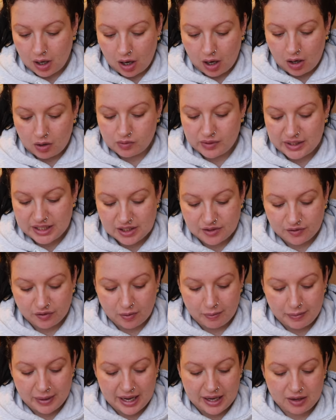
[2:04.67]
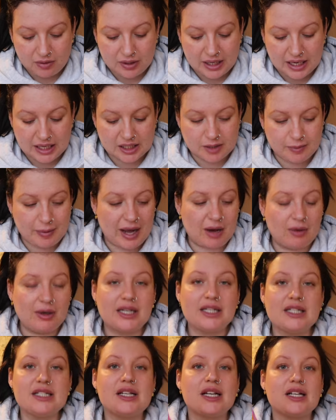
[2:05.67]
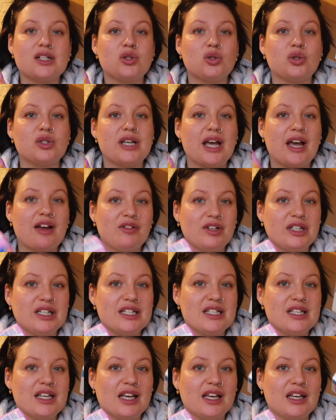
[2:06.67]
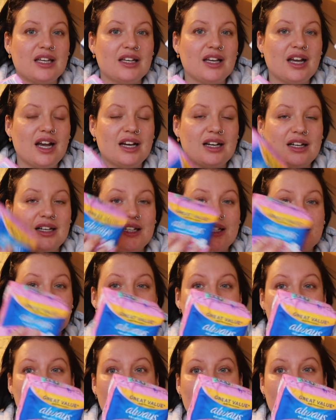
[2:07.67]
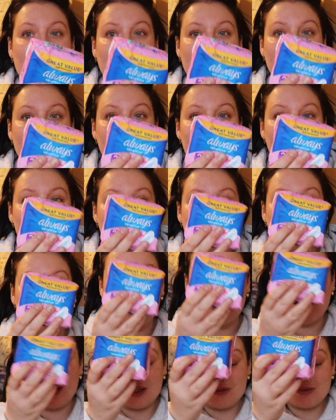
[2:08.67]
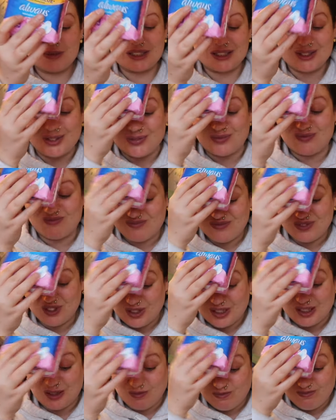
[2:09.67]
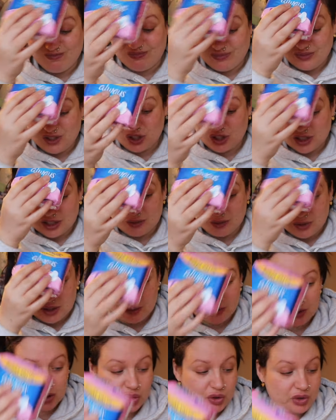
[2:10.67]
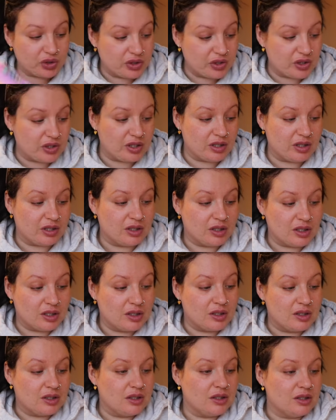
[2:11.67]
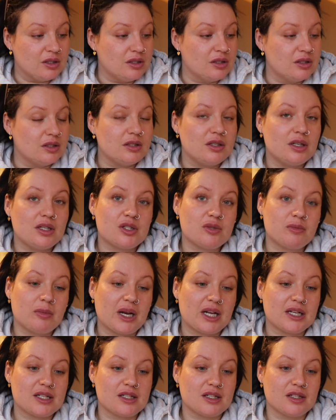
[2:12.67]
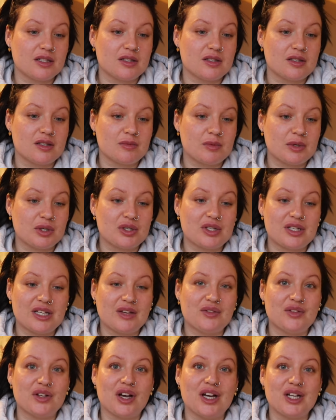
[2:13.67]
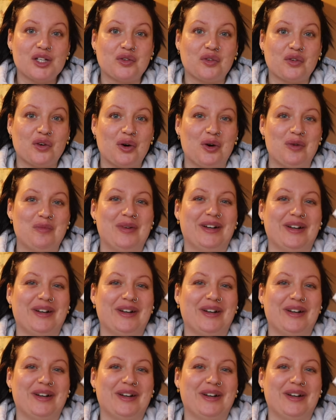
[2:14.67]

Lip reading: Oh, these are from Poundland. Poundland is next door to Heron, you see. And I needed some pads. Time of the month. And some plasters. Because Steve's out his form.